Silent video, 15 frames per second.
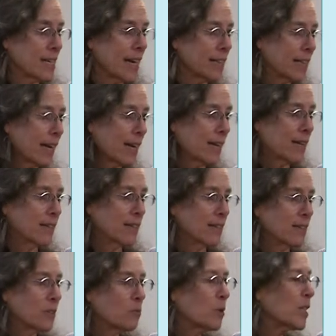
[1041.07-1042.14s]
telling,
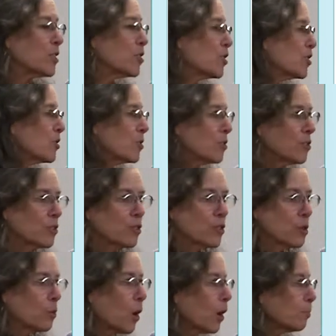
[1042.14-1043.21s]
which
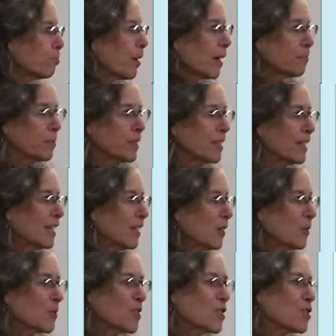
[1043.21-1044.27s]
you all probably
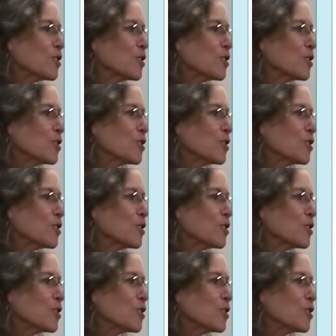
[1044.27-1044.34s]
know the